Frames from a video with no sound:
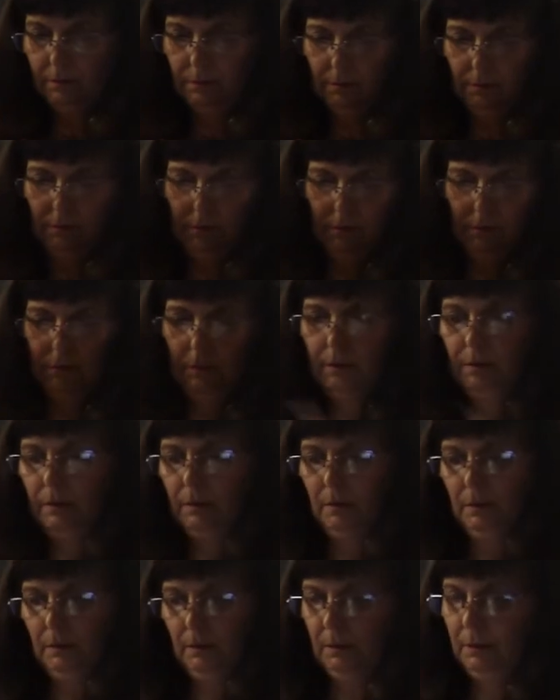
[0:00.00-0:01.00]

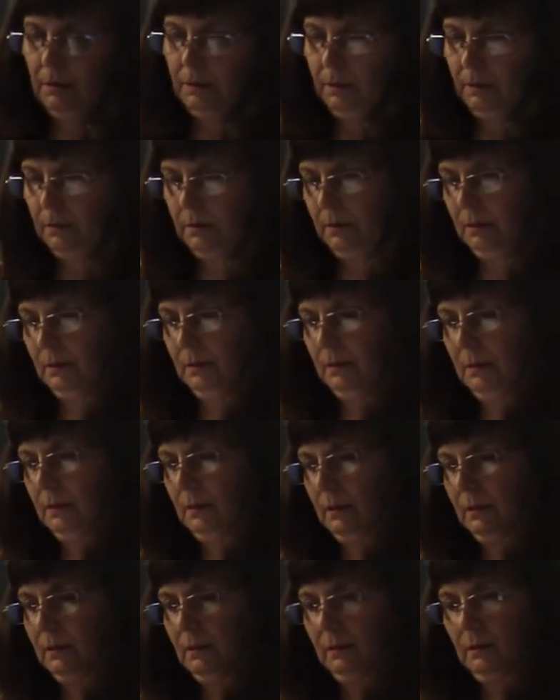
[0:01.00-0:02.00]

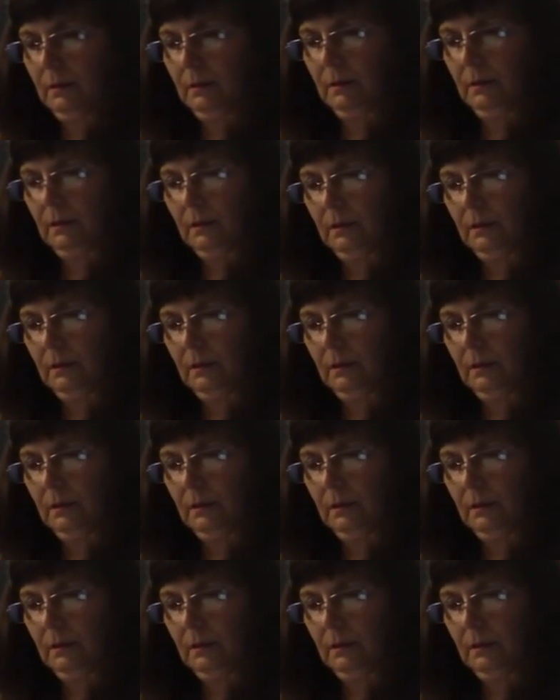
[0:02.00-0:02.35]
Nothing is said.